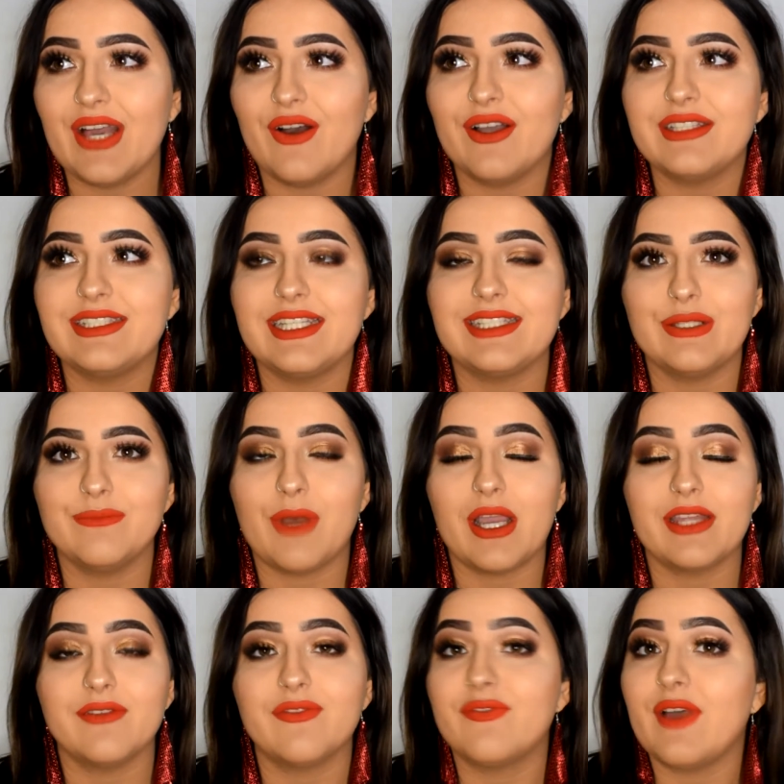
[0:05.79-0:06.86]
I did
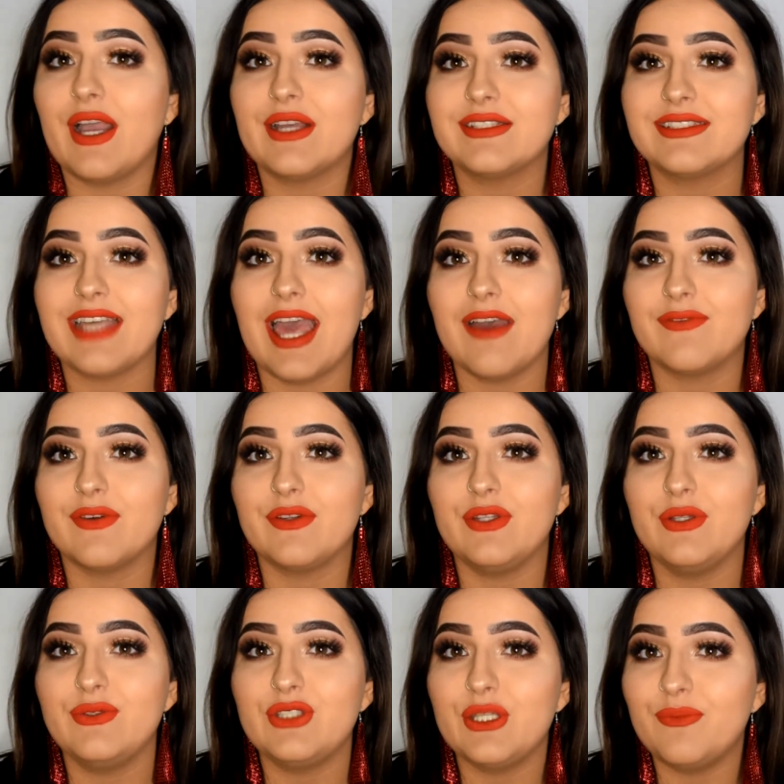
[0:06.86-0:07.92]
my first ever
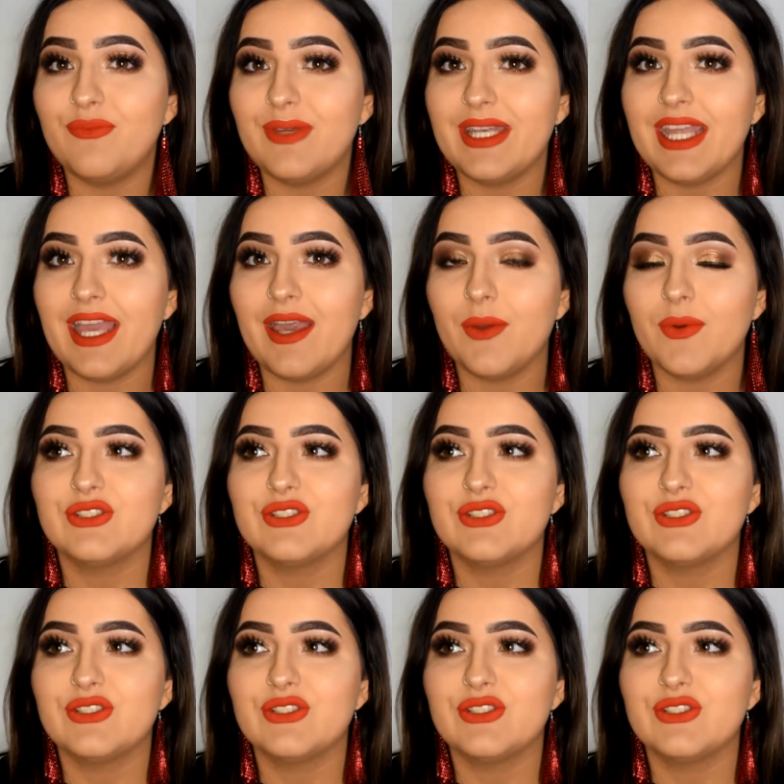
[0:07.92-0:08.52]
YouTube video.